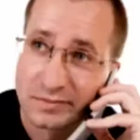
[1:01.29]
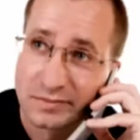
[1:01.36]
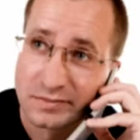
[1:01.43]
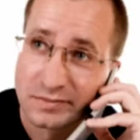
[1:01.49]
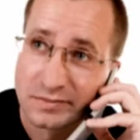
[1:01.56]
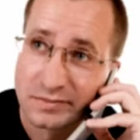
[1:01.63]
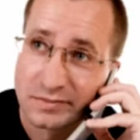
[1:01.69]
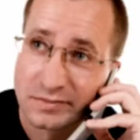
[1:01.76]

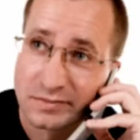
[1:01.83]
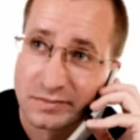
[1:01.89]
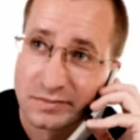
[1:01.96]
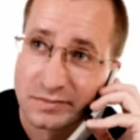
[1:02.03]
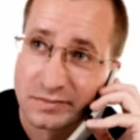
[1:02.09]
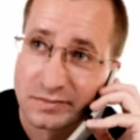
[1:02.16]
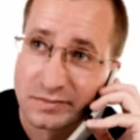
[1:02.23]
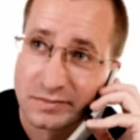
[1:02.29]

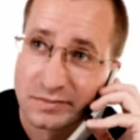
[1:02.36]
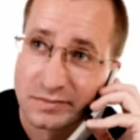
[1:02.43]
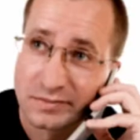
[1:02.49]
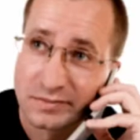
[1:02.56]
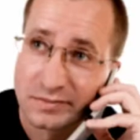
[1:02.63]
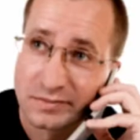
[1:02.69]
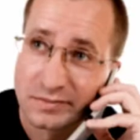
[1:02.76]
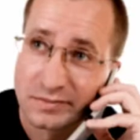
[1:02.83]

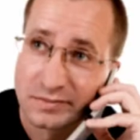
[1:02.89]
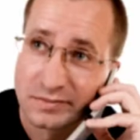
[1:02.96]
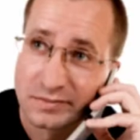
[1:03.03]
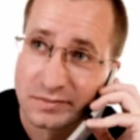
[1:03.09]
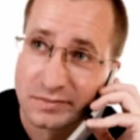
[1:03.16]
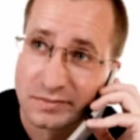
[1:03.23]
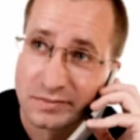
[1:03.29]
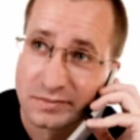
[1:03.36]

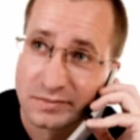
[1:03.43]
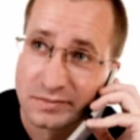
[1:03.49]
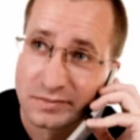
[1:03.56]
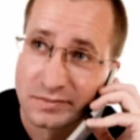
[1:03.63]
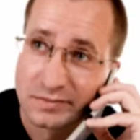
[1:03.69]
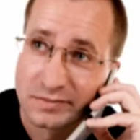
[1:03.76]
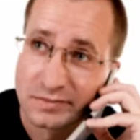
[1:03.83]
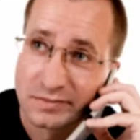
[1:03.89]

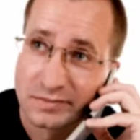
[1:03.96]
No words are spoken by the person on screen.